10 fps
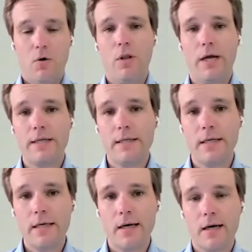the whole
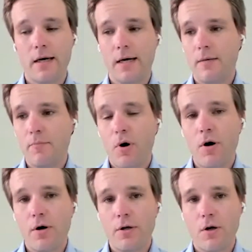idea, and in
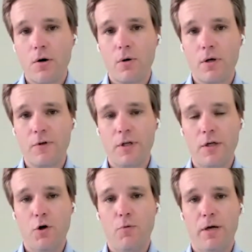part, if you
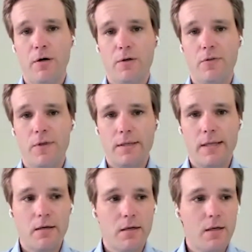didn't know better, you'd think
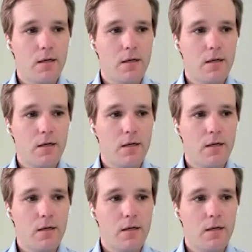that,